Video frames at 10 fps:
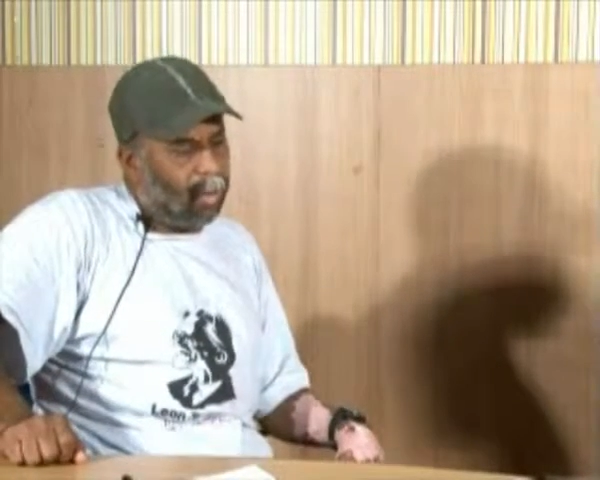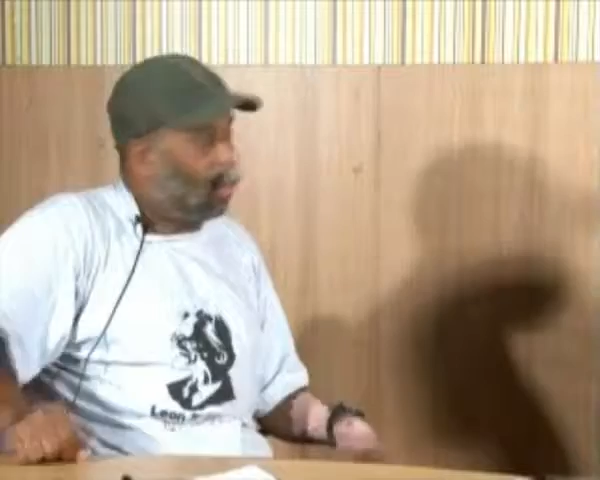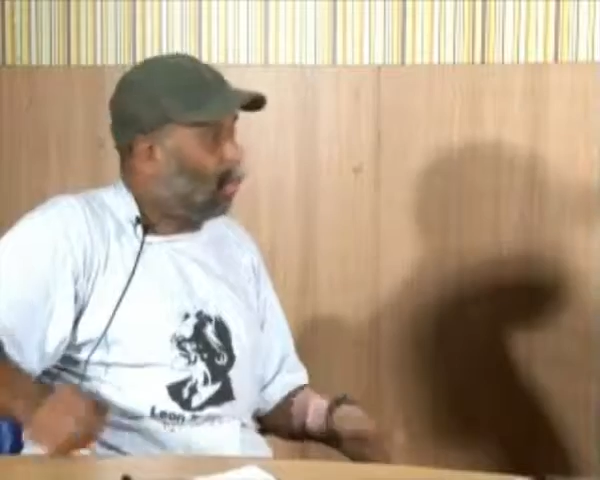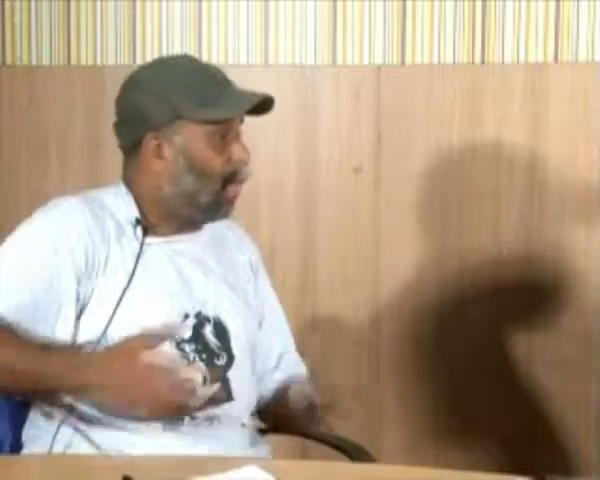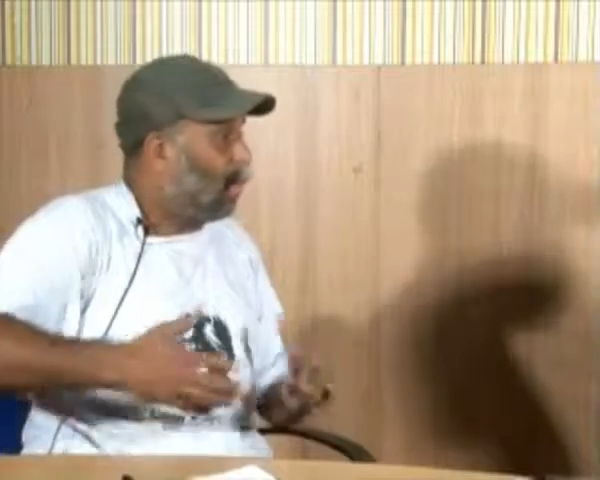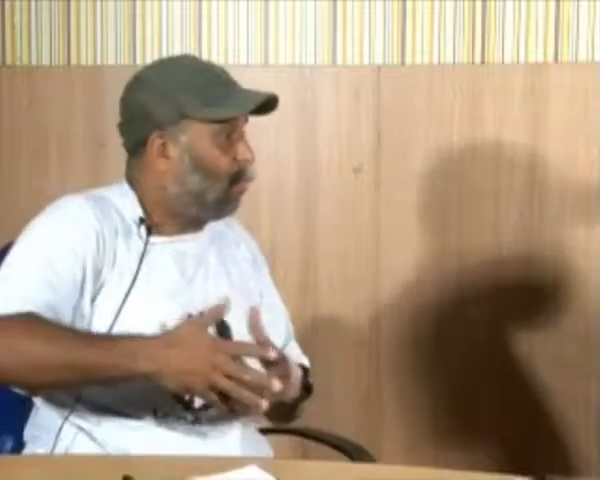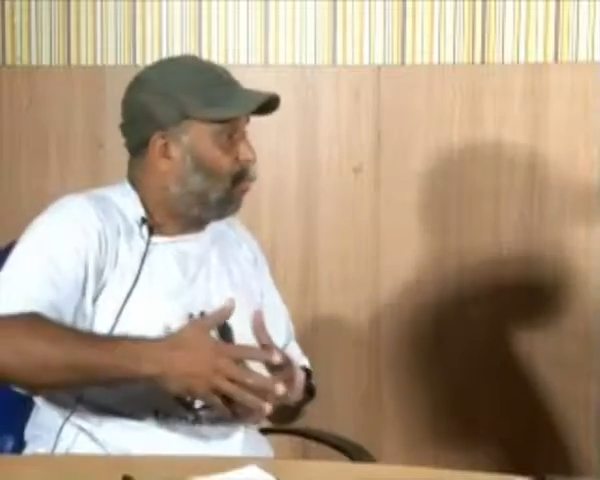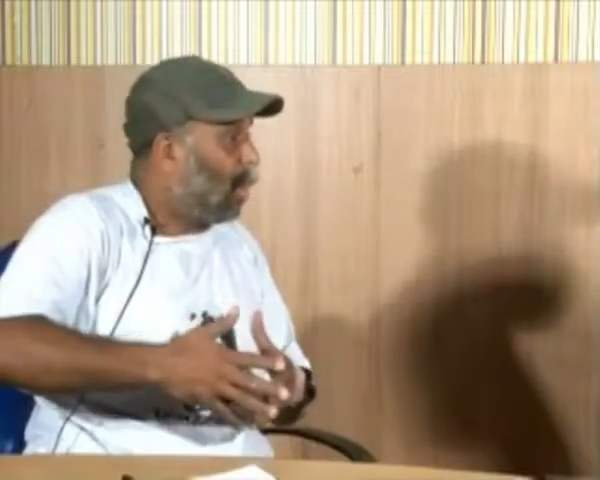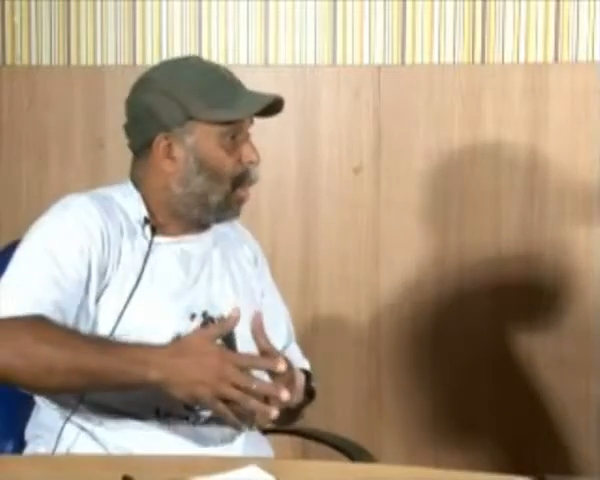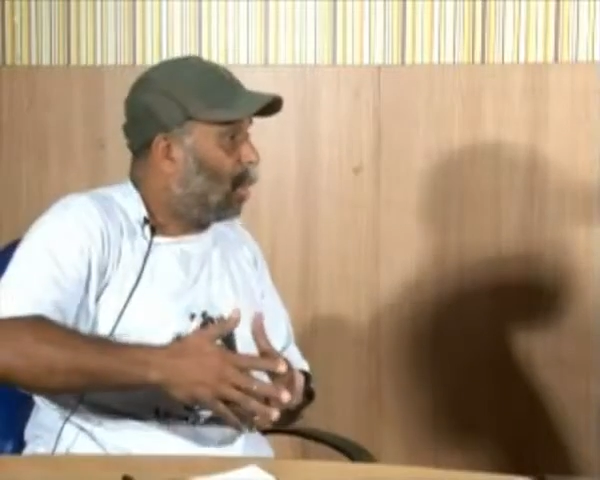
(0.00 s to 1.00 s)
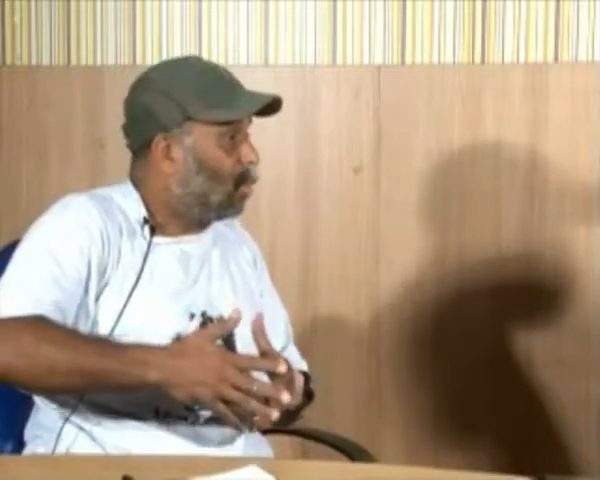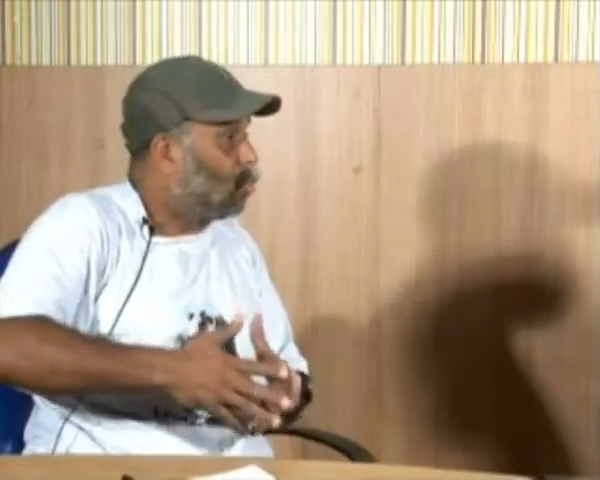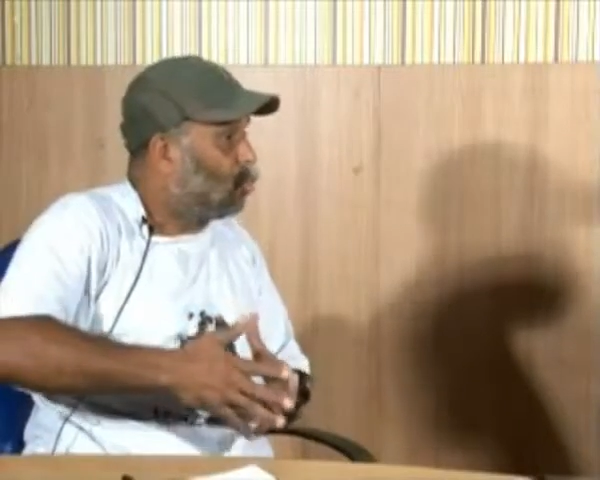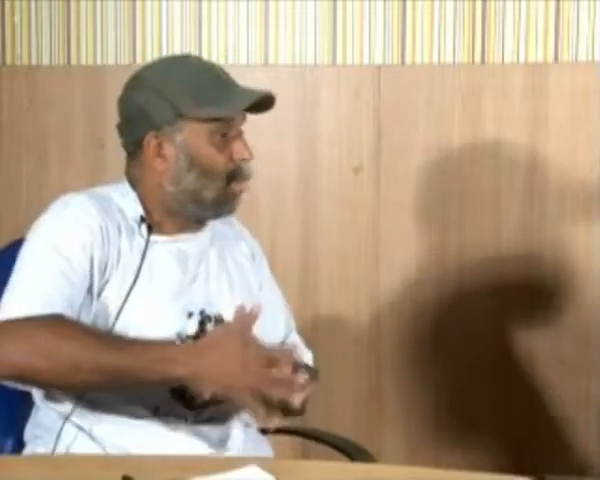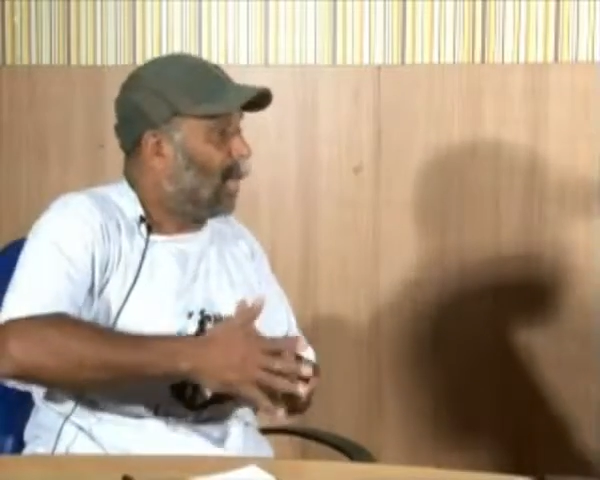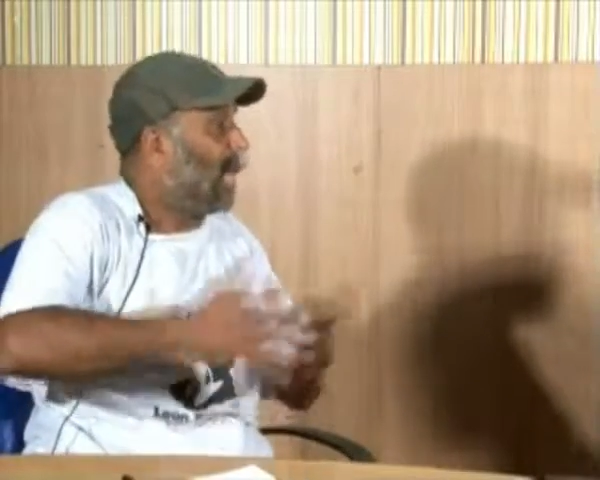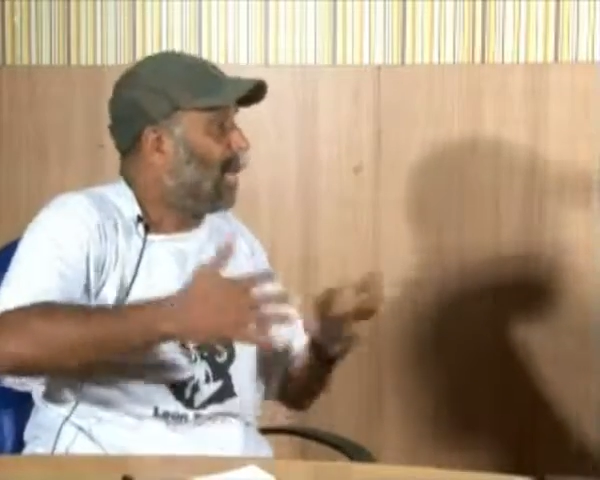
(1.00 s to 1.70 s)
on issues like